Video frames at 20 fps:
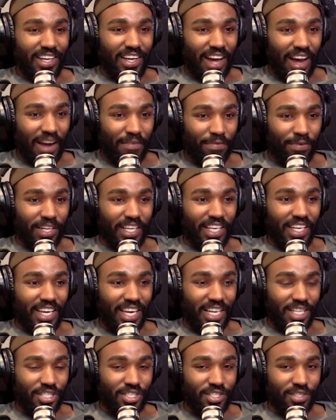African
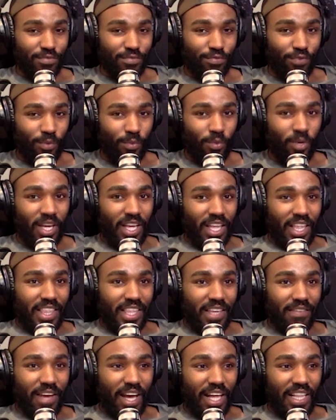nations. From
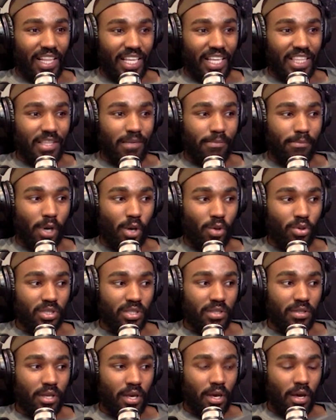they've got like the
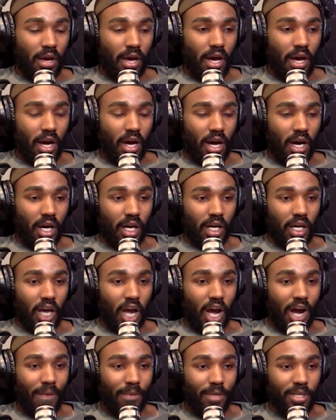most uh,
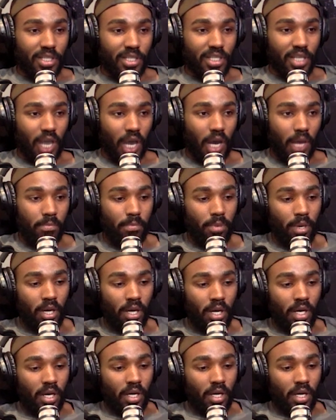commerce hub,